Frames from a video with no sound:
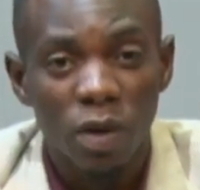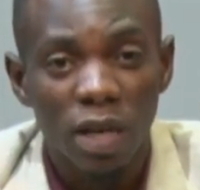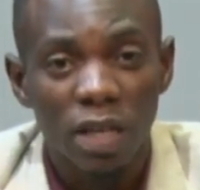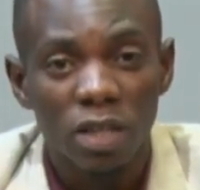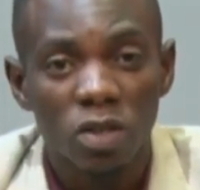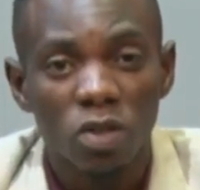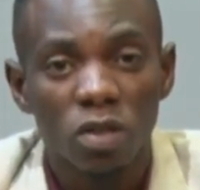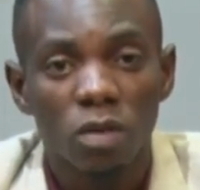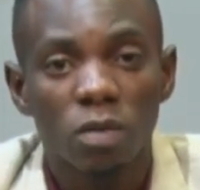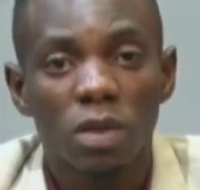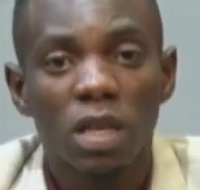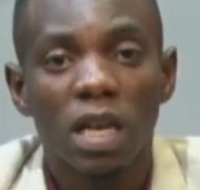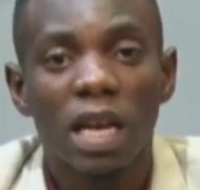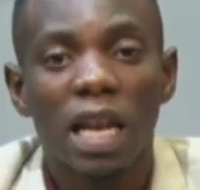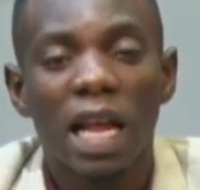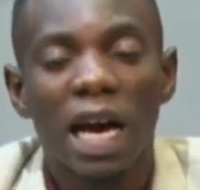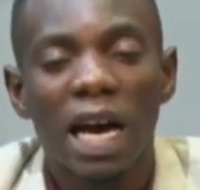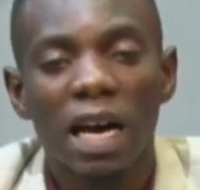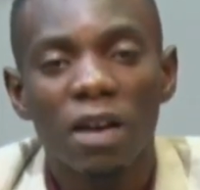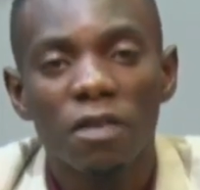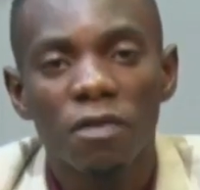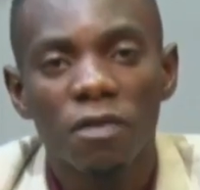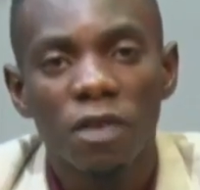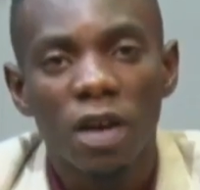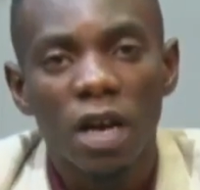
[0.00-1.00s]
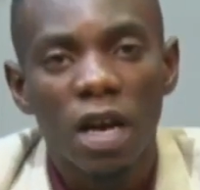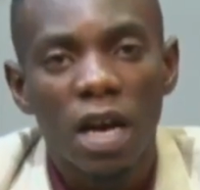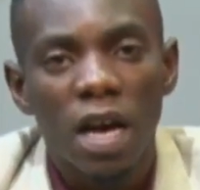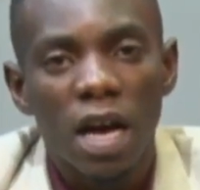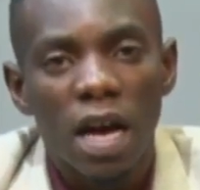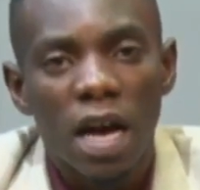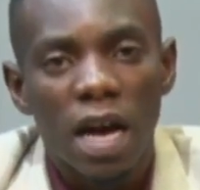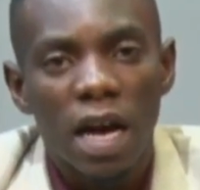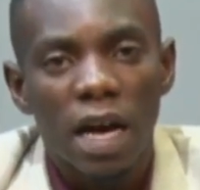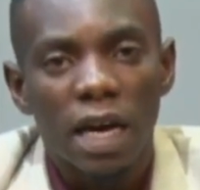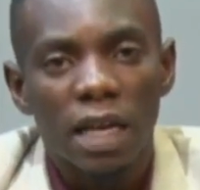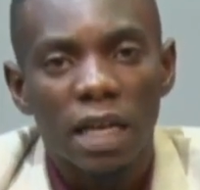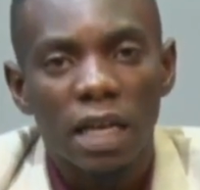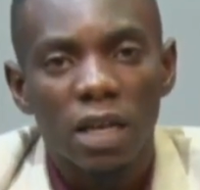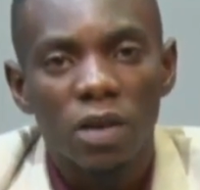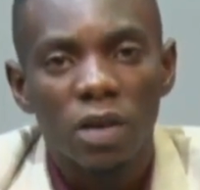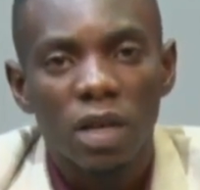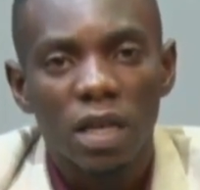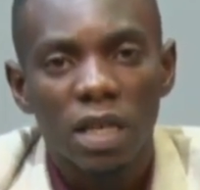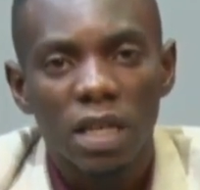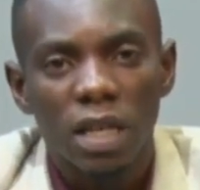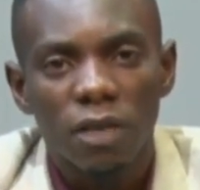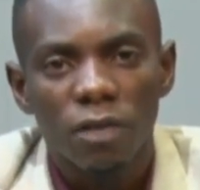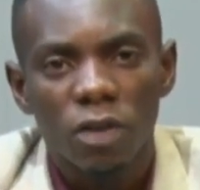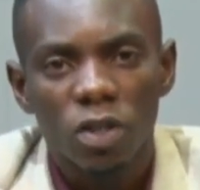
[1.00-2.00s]
We are streaming live, and
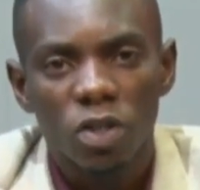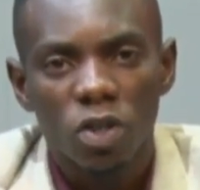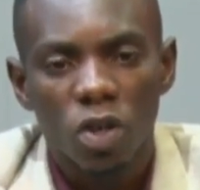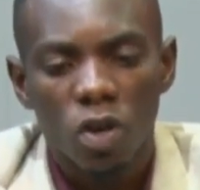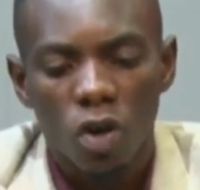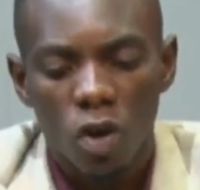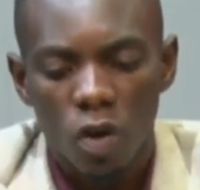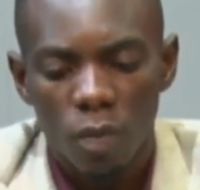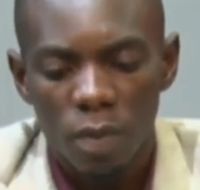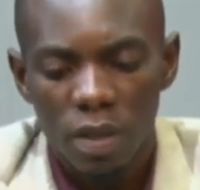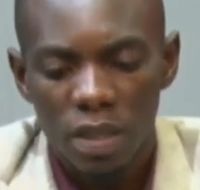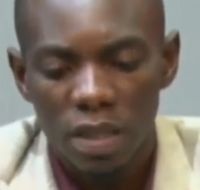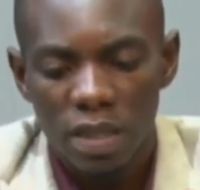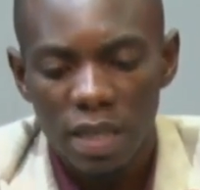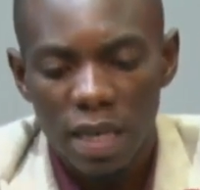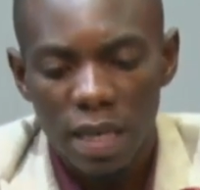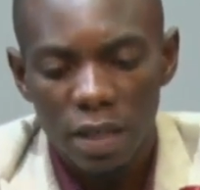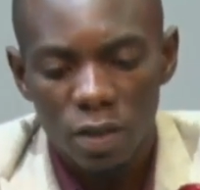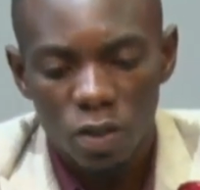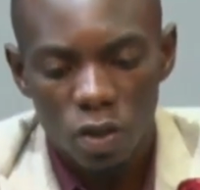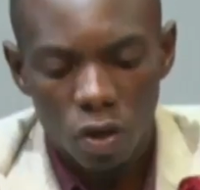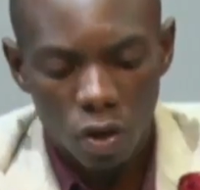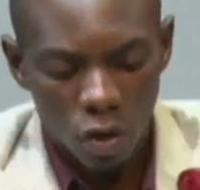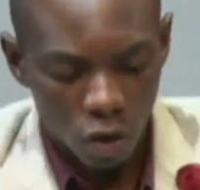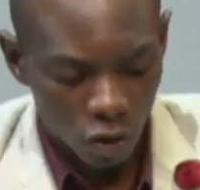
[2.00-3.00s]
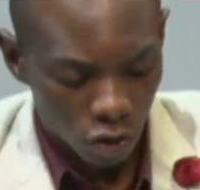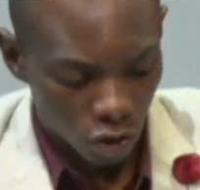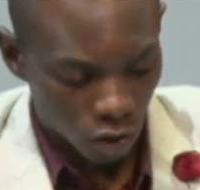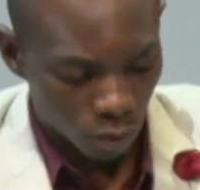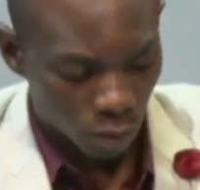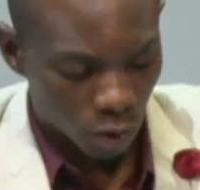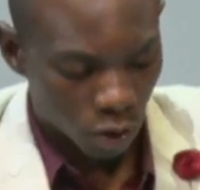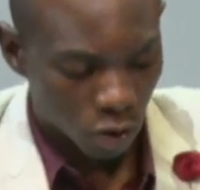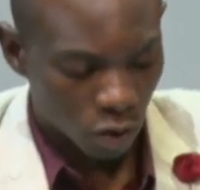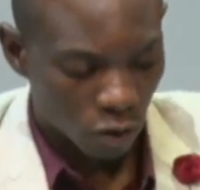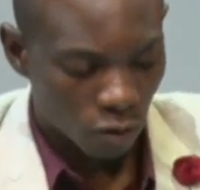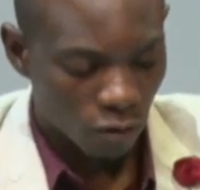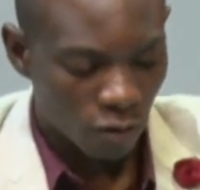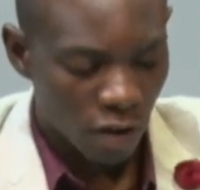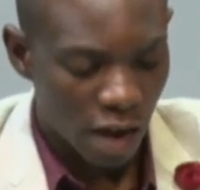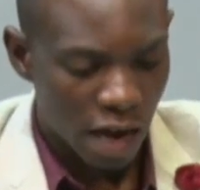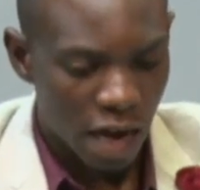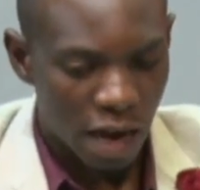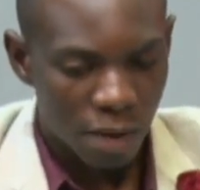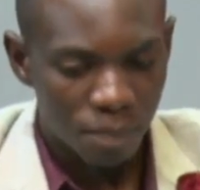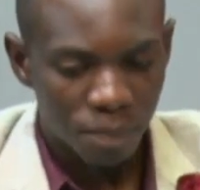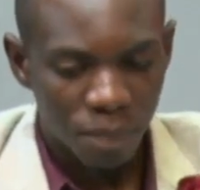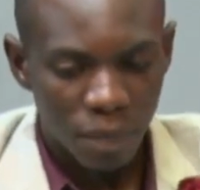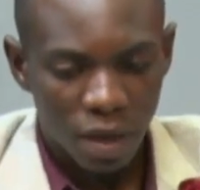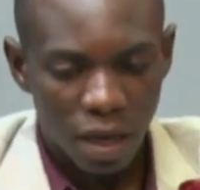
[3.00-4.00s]
you can give us your comment and your contribution
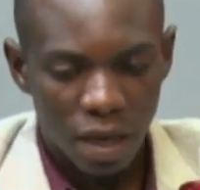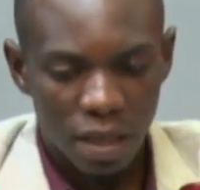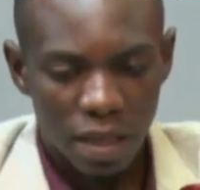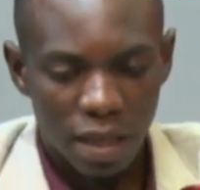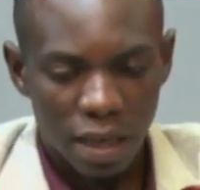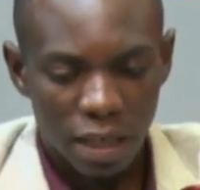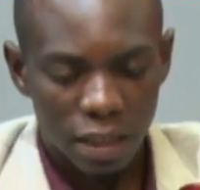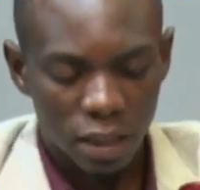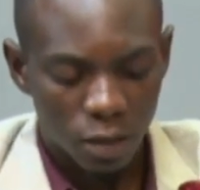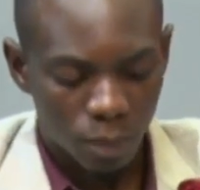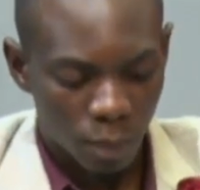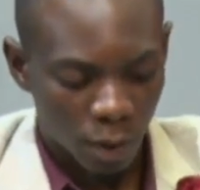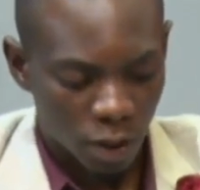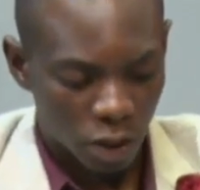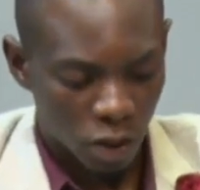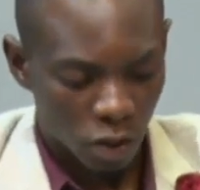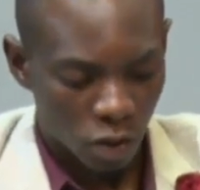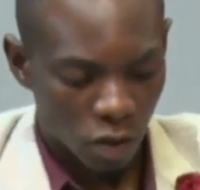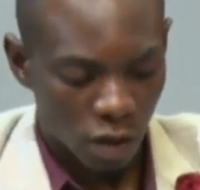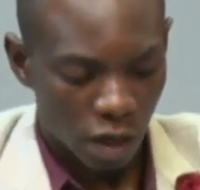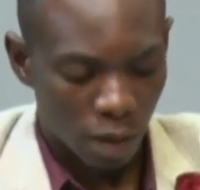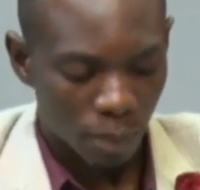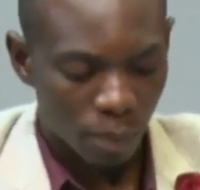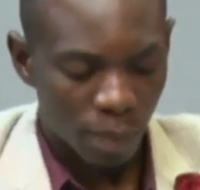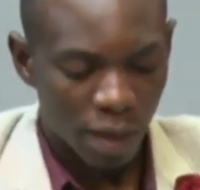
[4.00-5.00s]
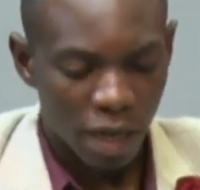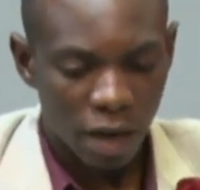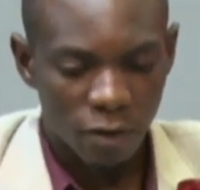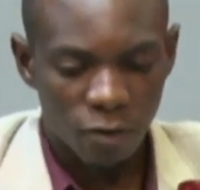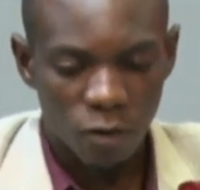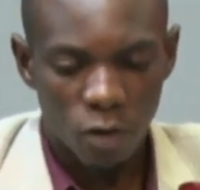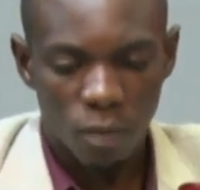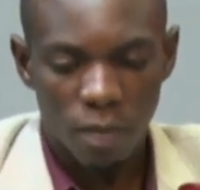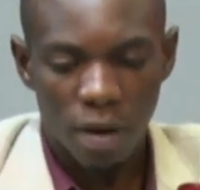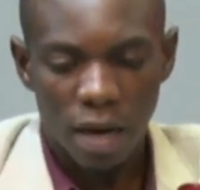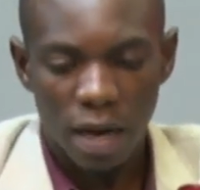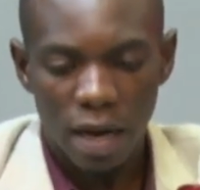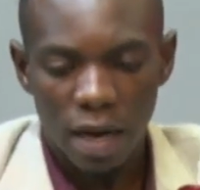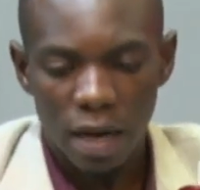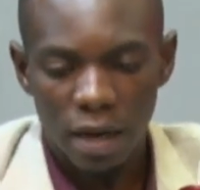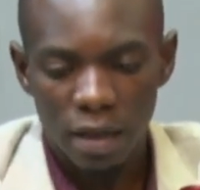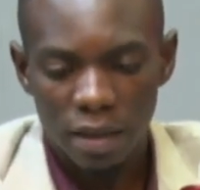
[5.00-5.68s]
via that particular platform.